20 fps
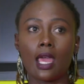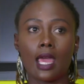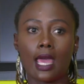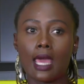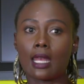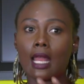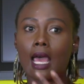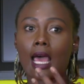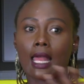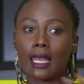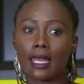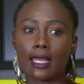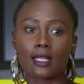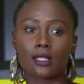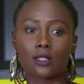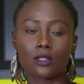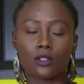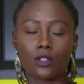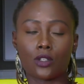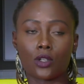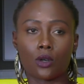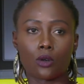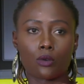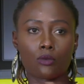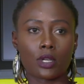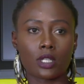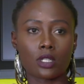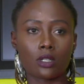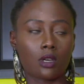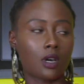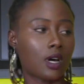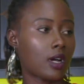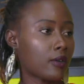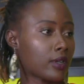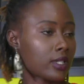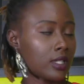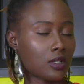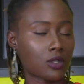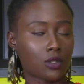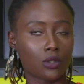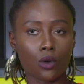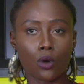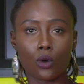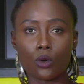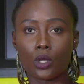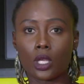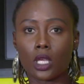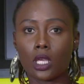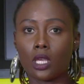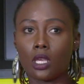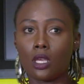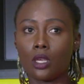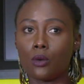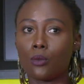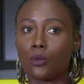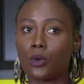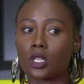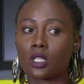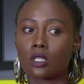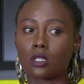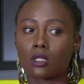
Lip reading: And Alex, you know, God rest his soul, he was